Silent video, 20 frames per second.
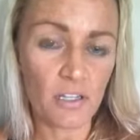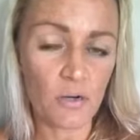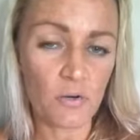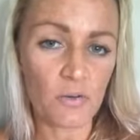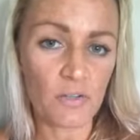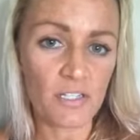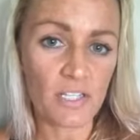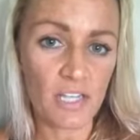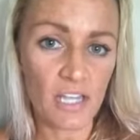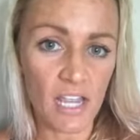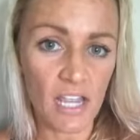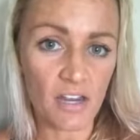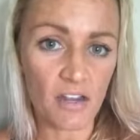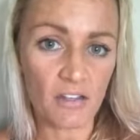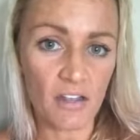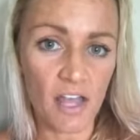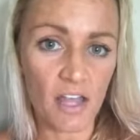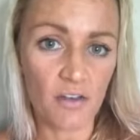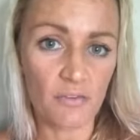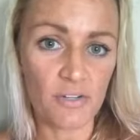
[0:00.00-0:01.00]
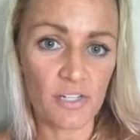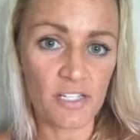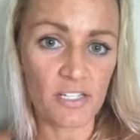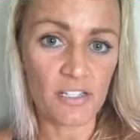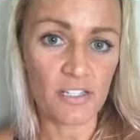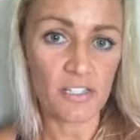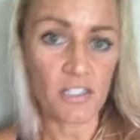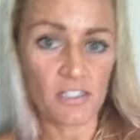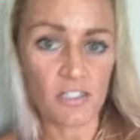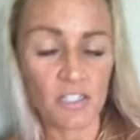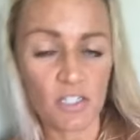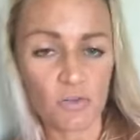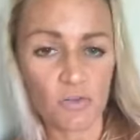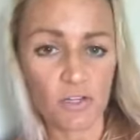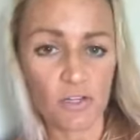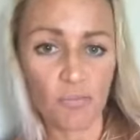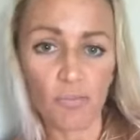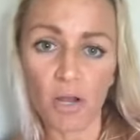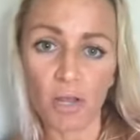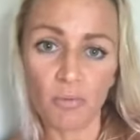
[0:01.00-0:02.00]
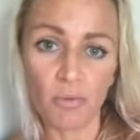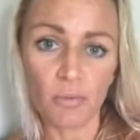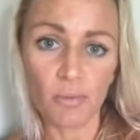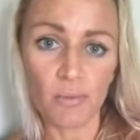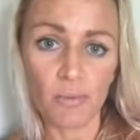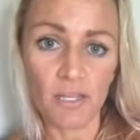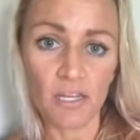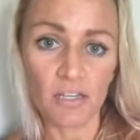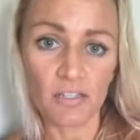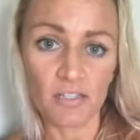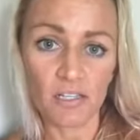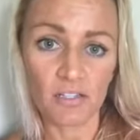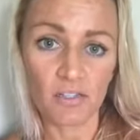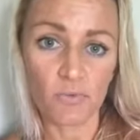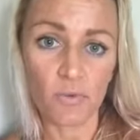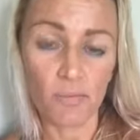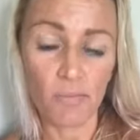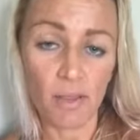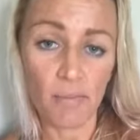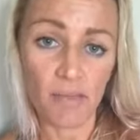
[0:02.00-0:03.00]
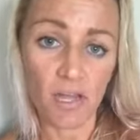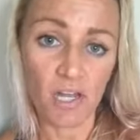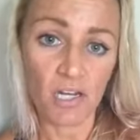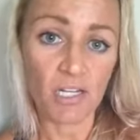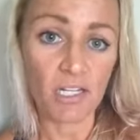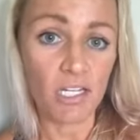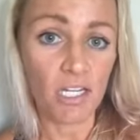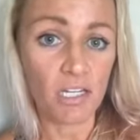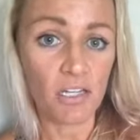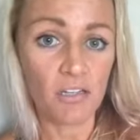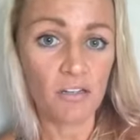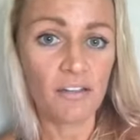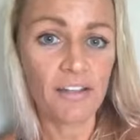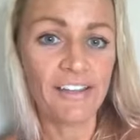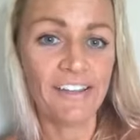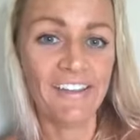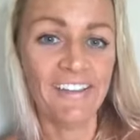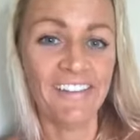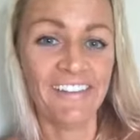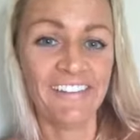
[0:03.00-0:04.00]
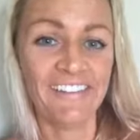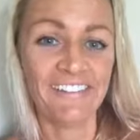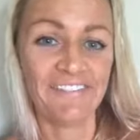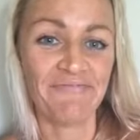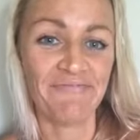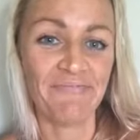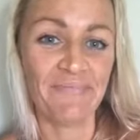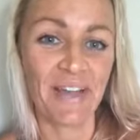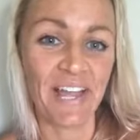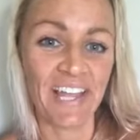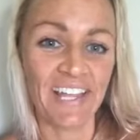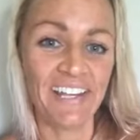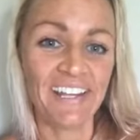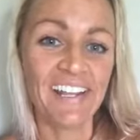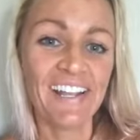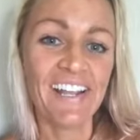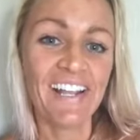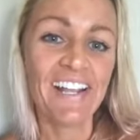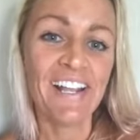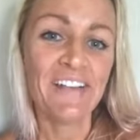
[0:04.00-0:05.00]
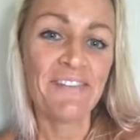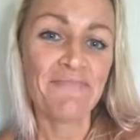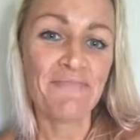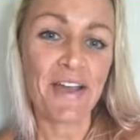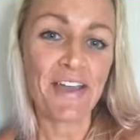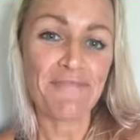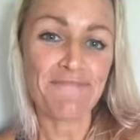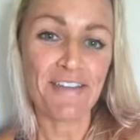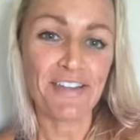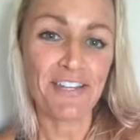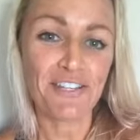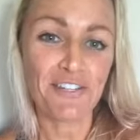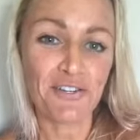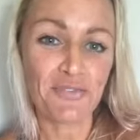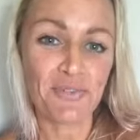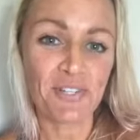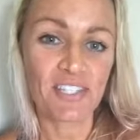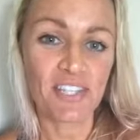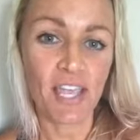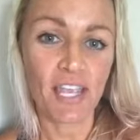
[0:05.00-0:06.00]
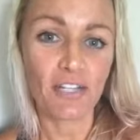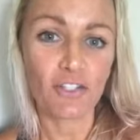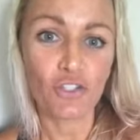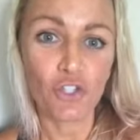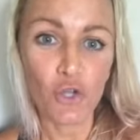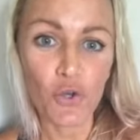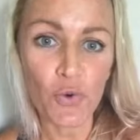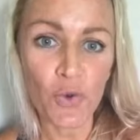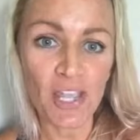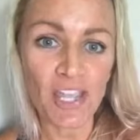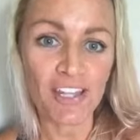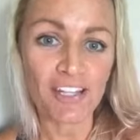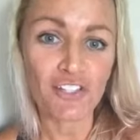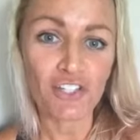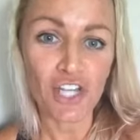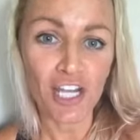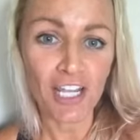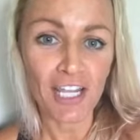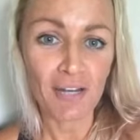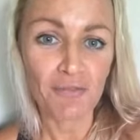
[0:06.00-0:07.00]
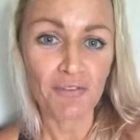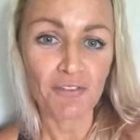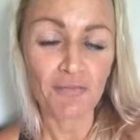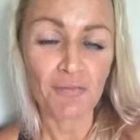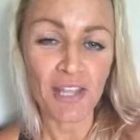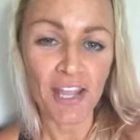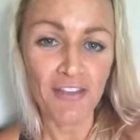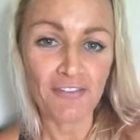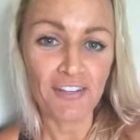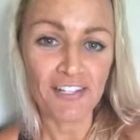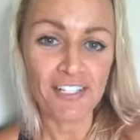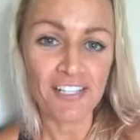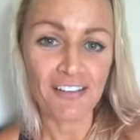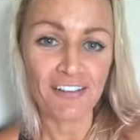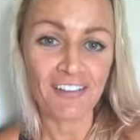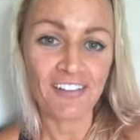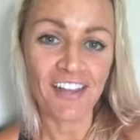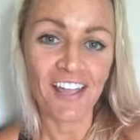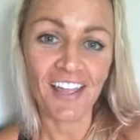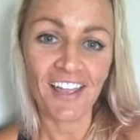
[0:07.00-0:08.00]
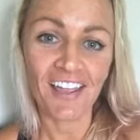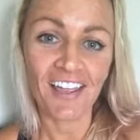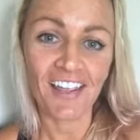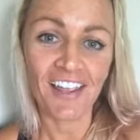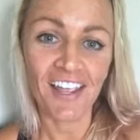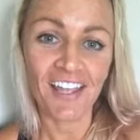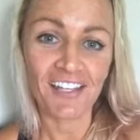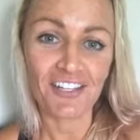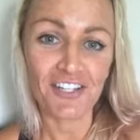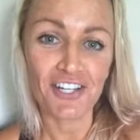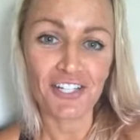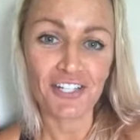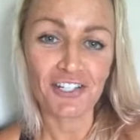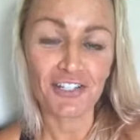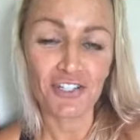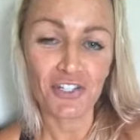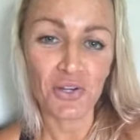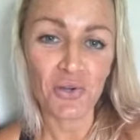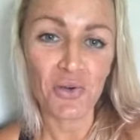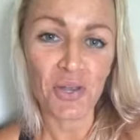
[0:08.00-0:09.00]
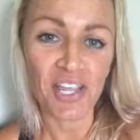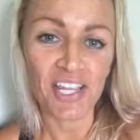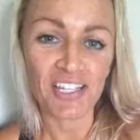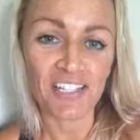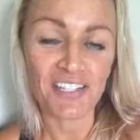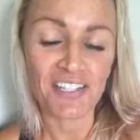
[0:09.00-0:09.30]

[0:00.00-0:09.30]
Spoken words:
There was, again, a lot of resistance to it, probably because that's what my body needed. But my mentor was like, do it. Check in with me every single day and just do it.